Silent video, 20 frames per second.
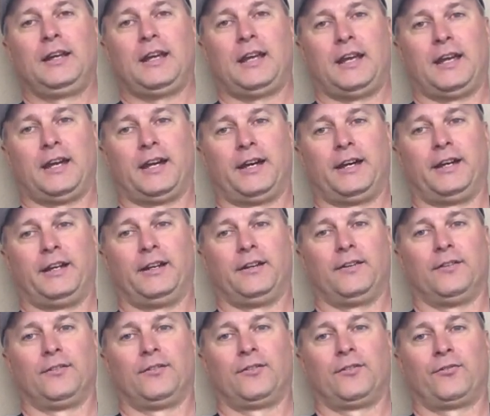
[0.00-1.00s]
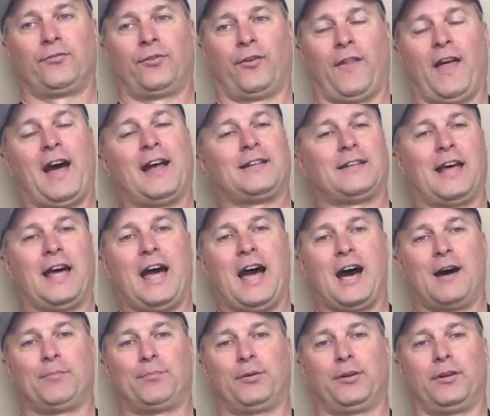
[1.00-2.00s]
And for that to
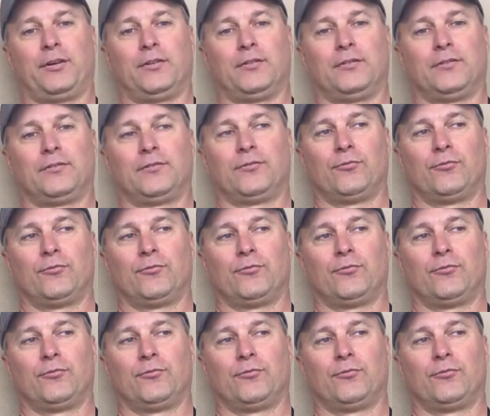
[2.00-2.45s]
happen,